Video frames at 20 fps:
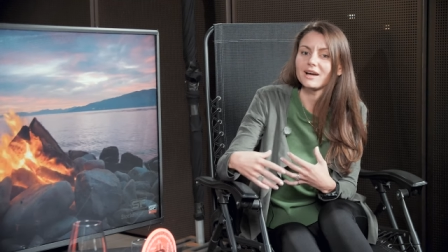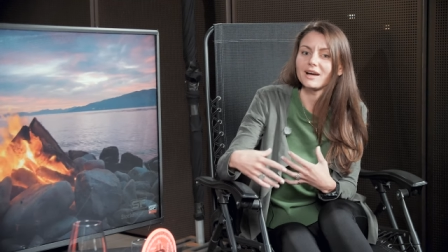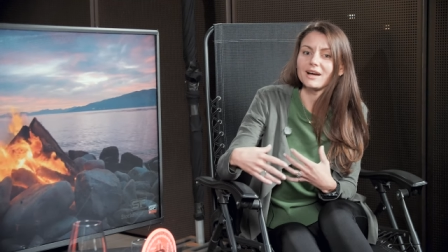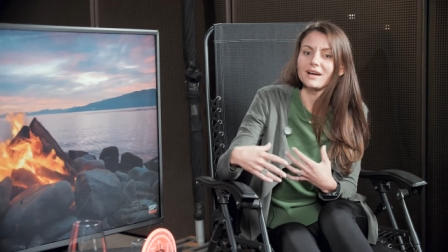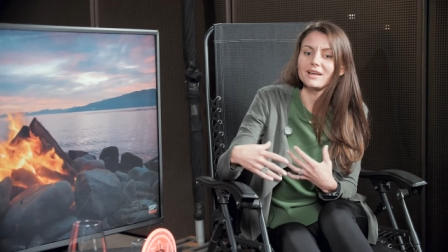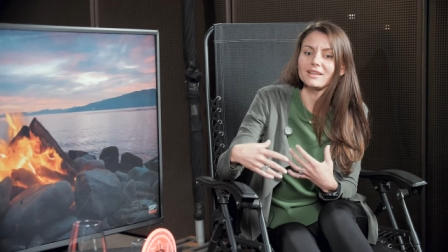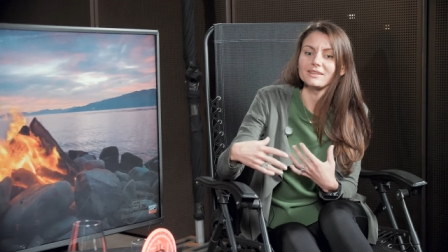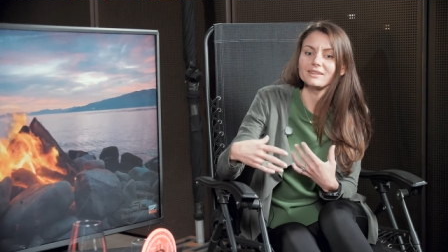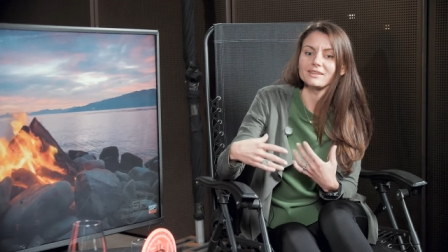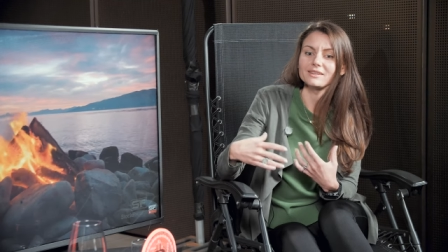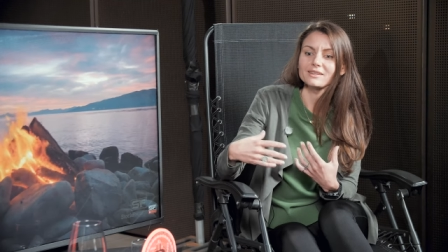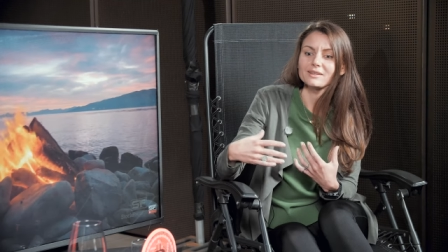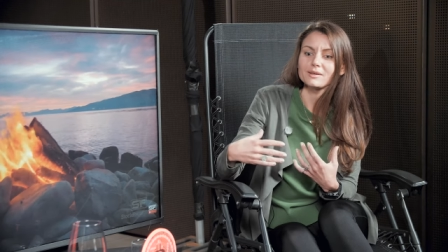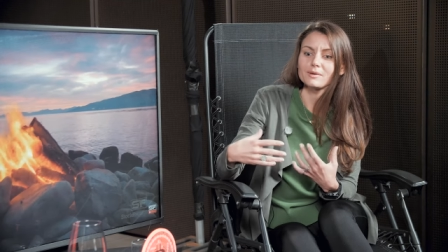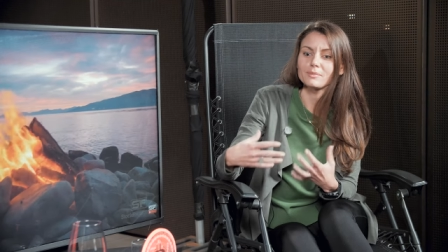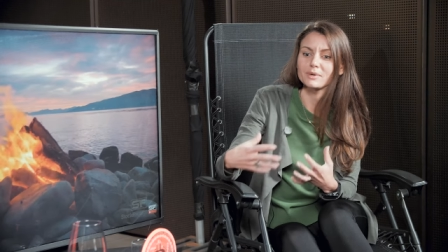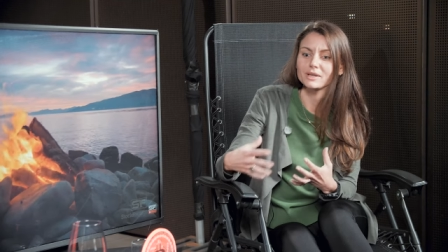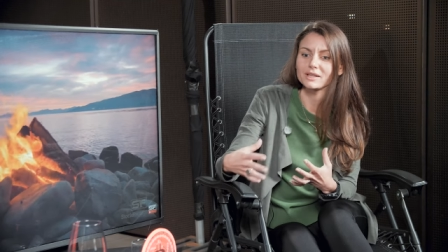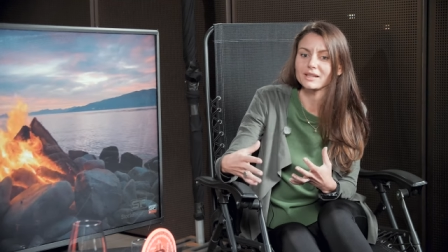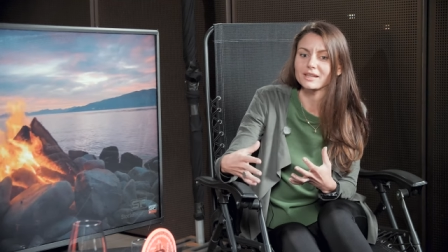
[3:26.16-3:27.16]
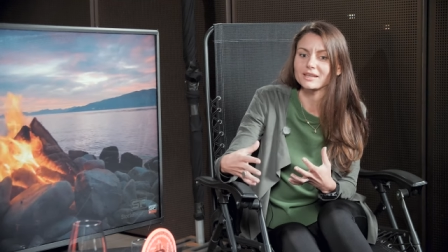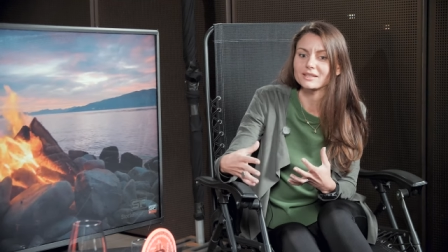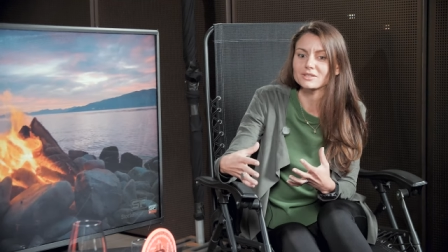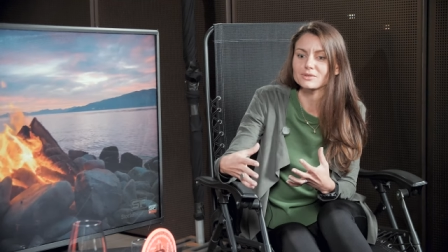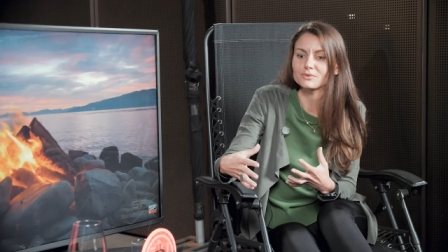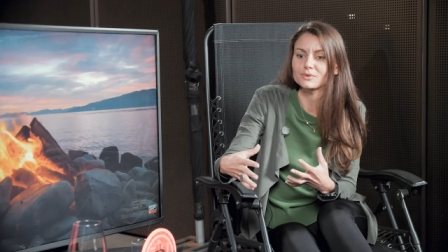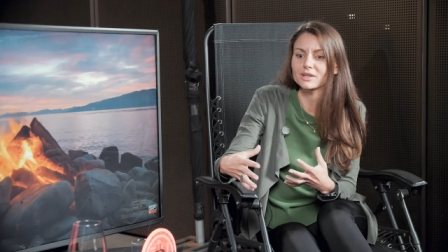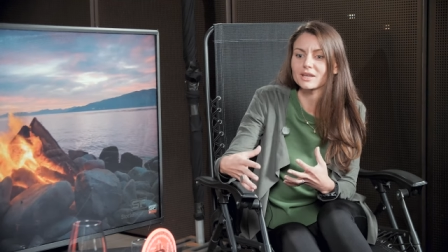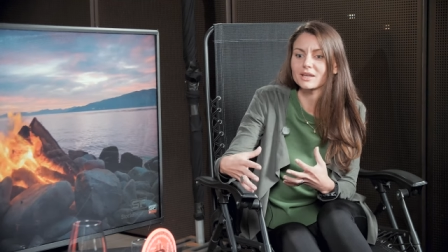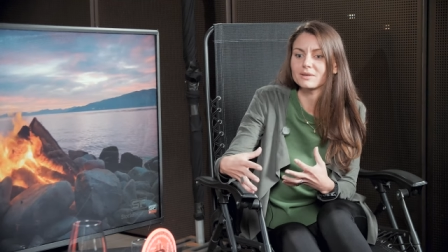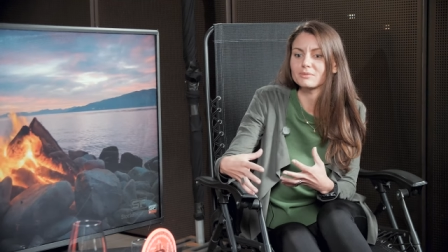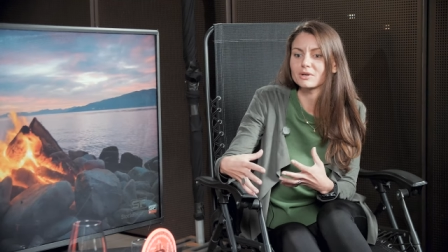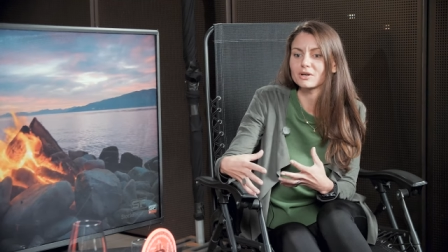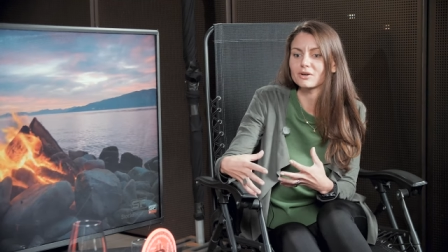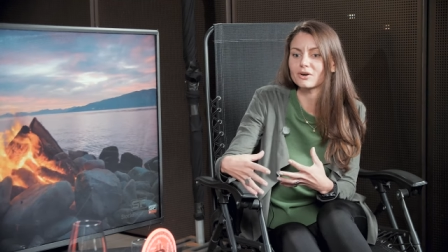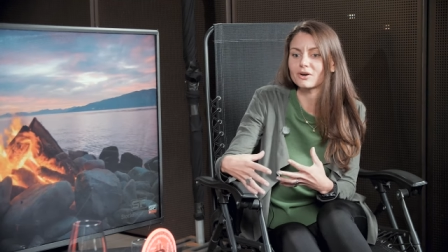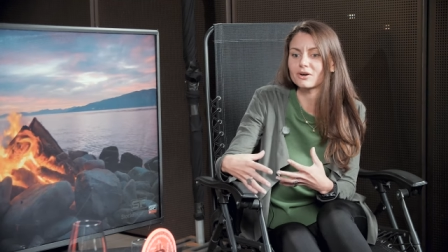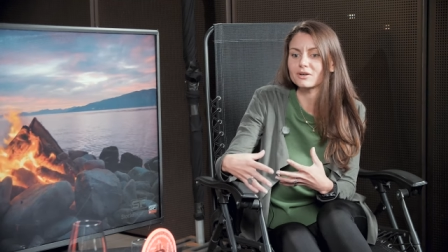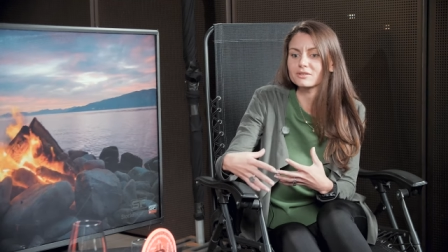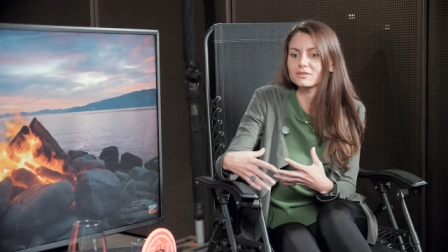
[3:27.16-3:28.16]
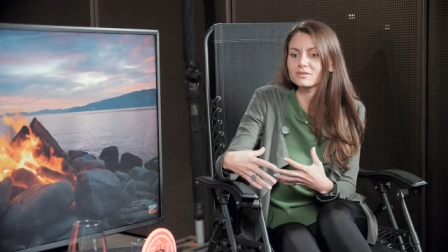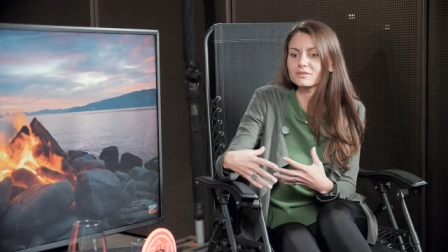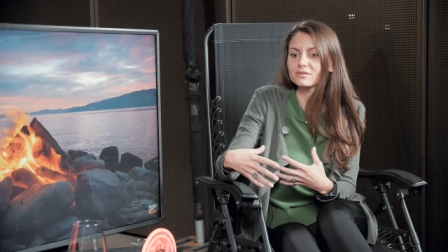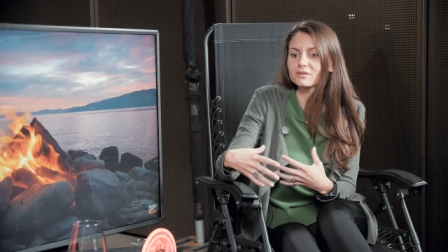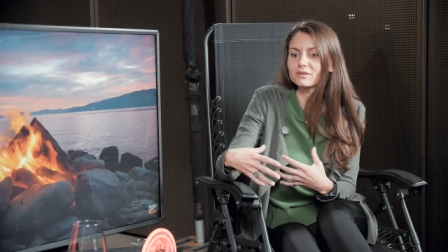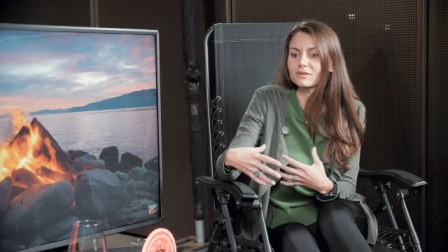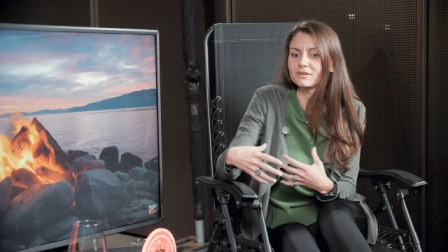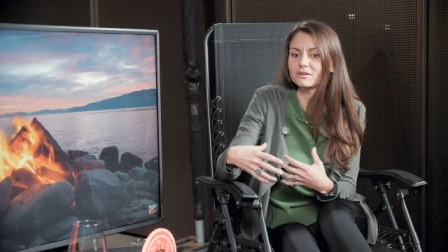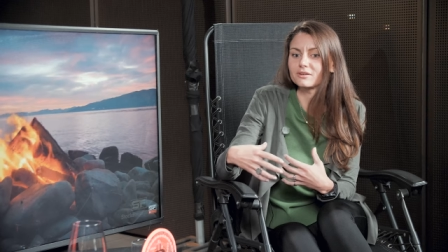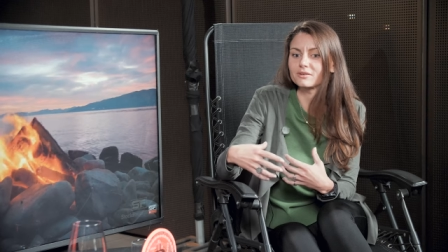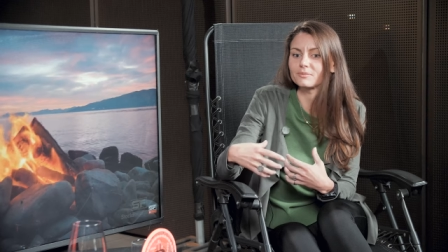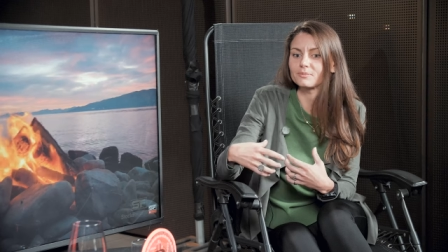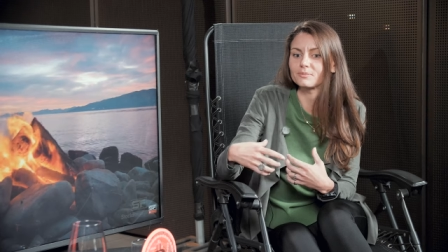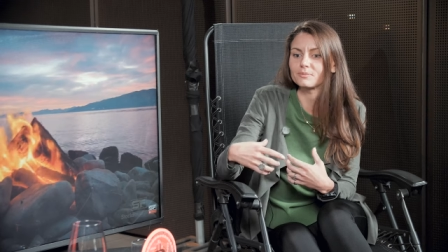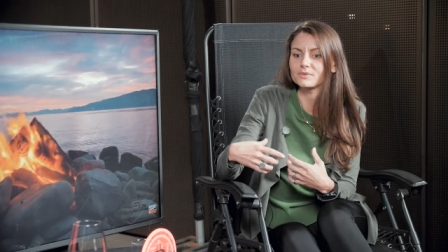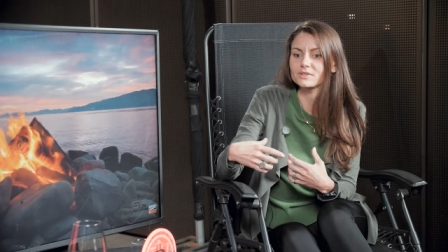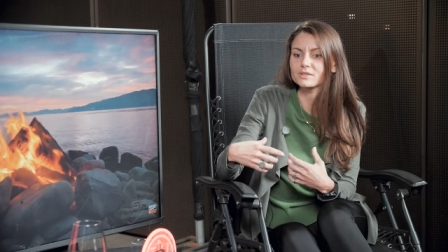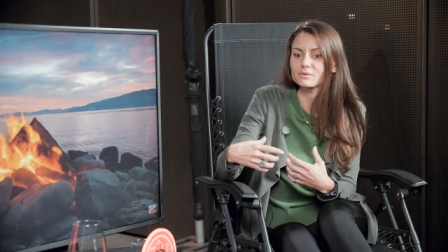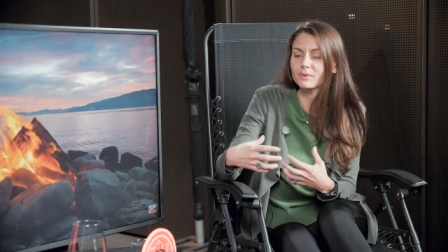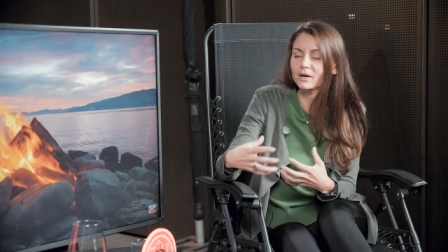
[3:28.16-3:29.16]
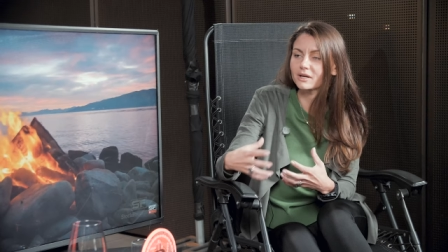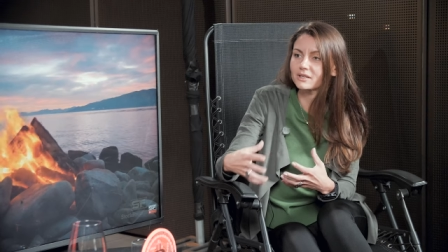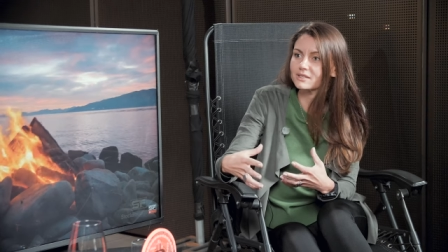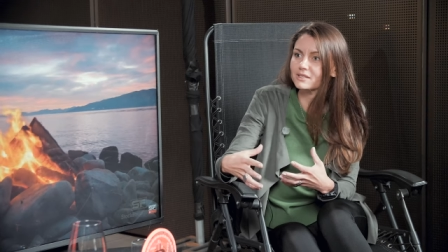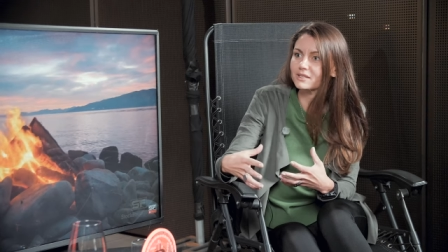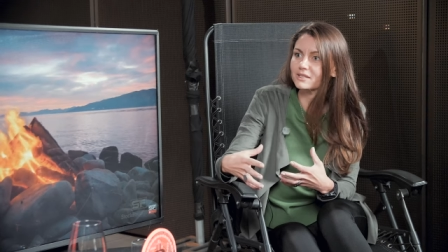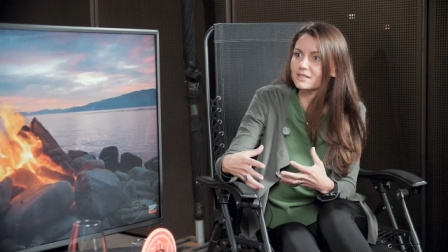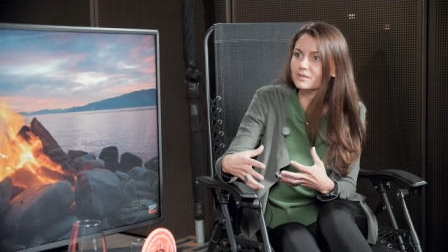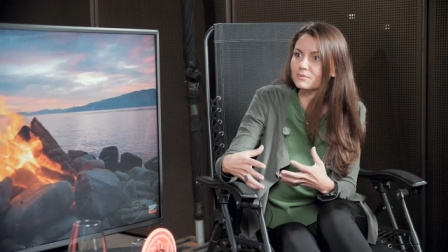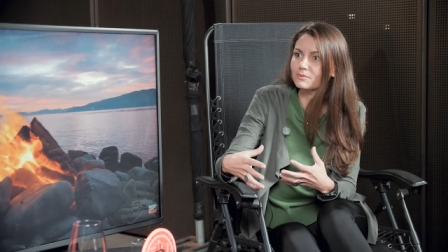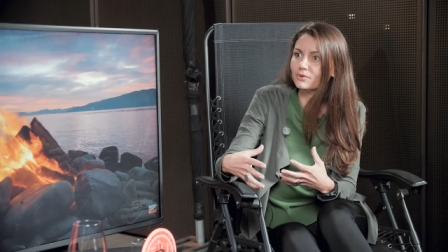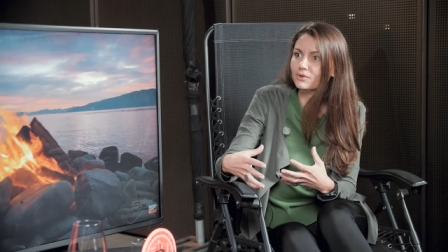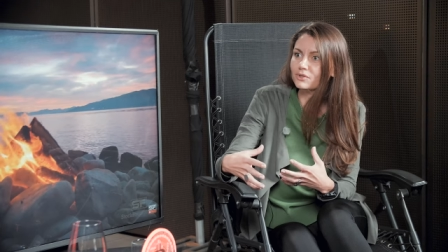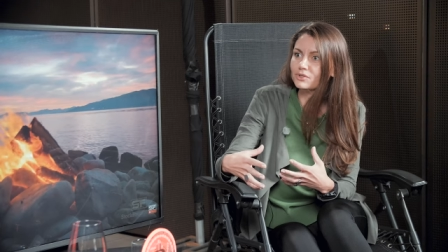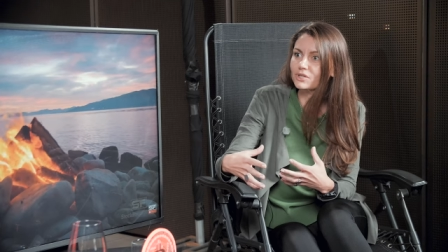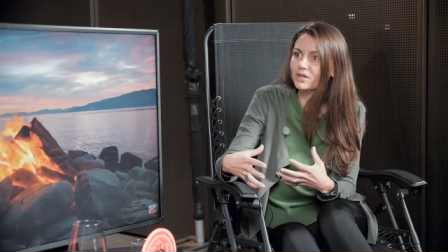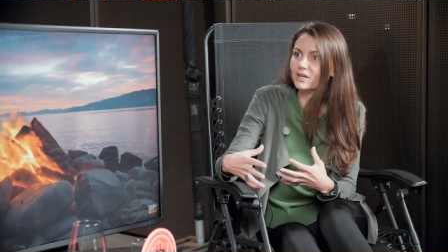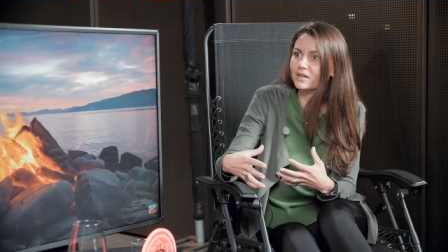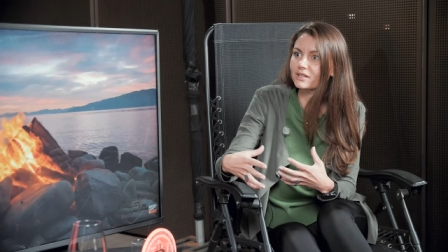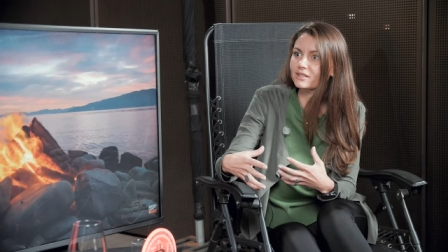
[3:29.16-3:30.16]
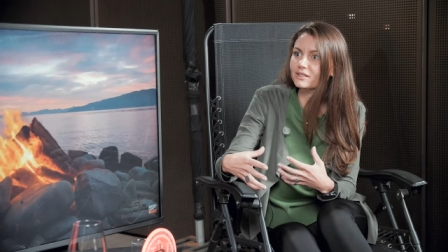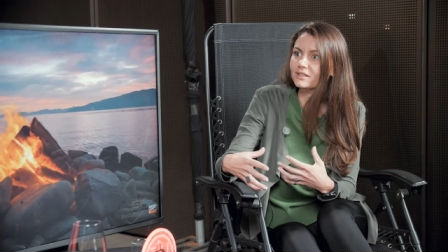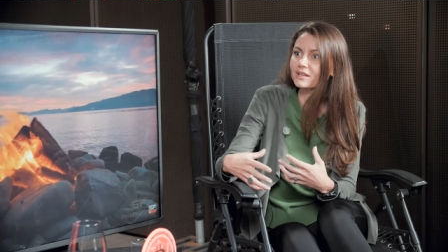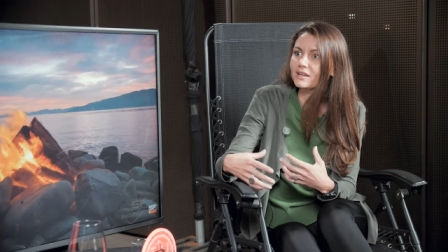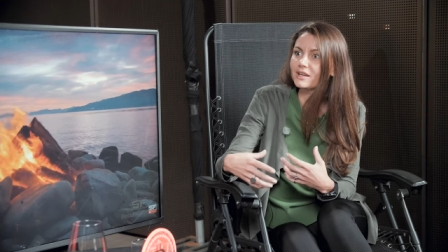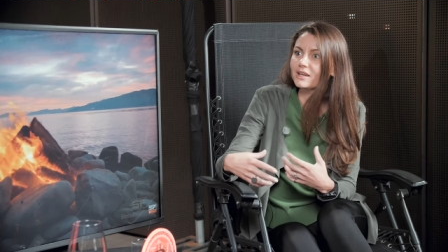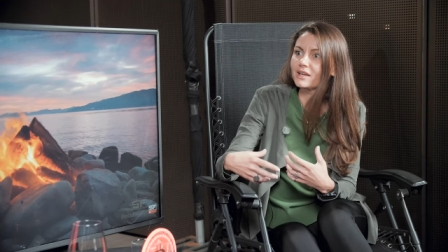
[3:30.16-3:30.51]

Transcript: And a bit later we came across um, Smart City project.